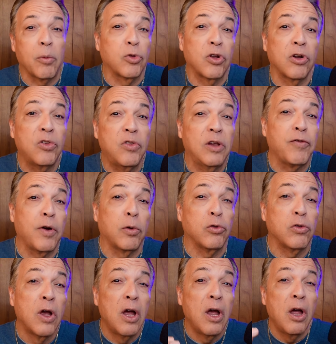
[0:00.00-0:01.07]
I was going to see if I
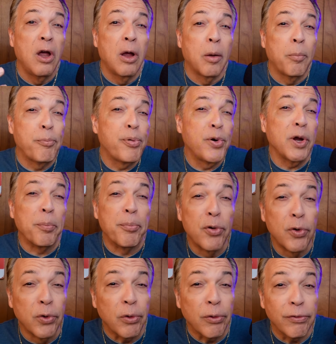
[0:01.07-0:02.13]
was
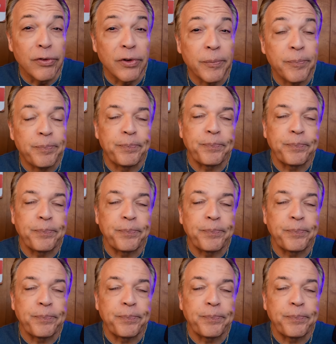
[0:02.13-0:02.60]
pre-approved.